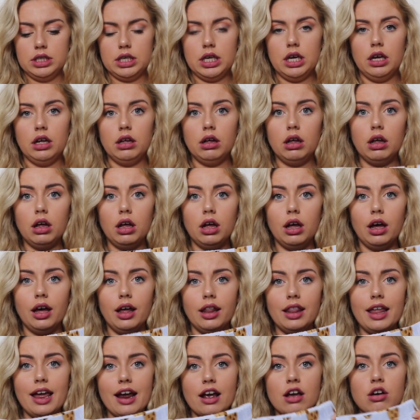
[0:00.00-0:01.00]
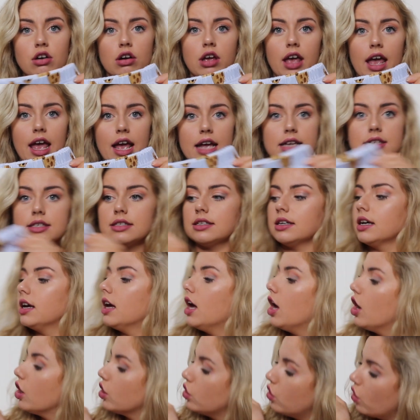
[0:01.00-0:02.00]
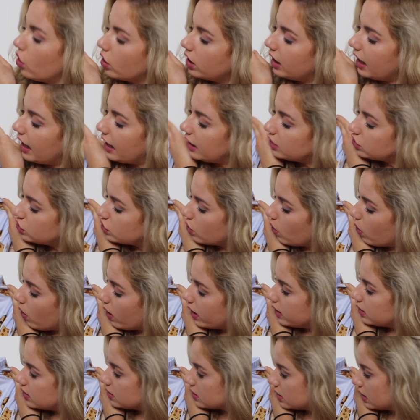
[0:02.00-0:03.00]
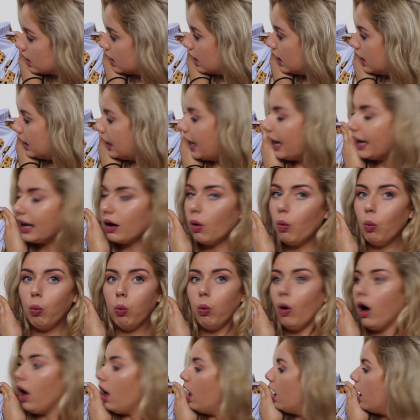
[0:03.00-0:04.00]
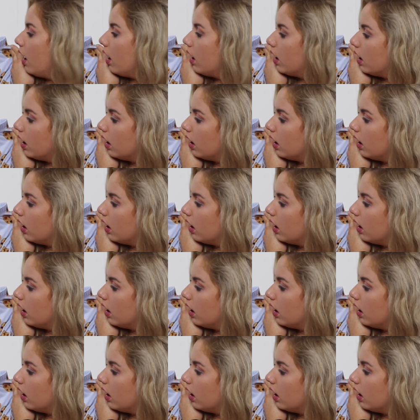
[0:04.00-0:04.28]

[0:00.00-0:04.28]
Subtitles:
Oh, they're cookies. Cookie shorts. Like, what?